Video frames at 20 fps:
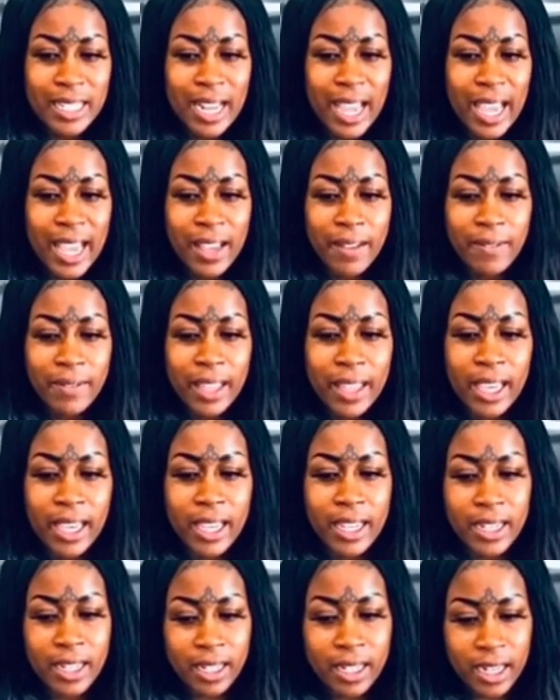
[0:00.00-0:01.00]
have
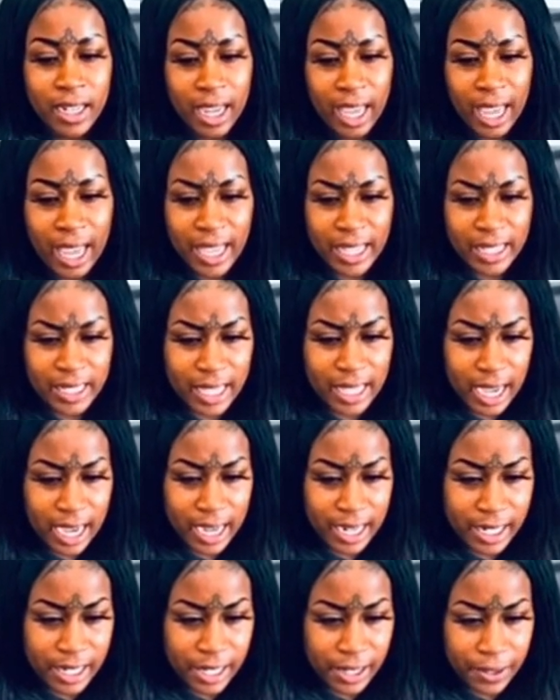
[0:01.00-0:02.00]
that
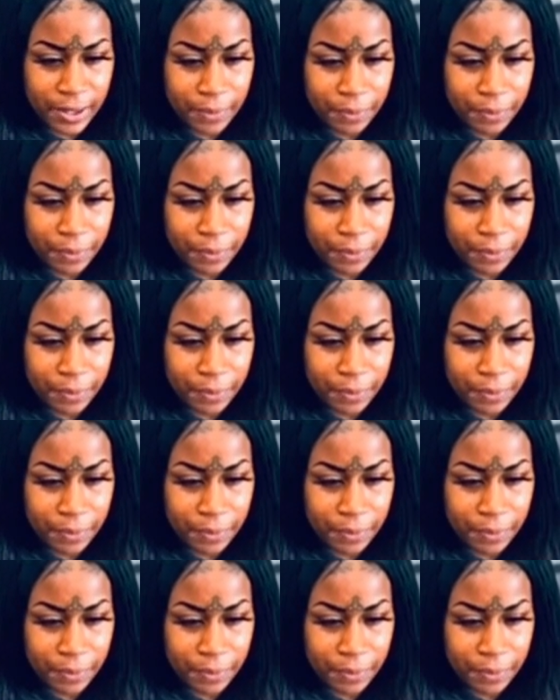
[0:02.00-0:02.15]
anxiety,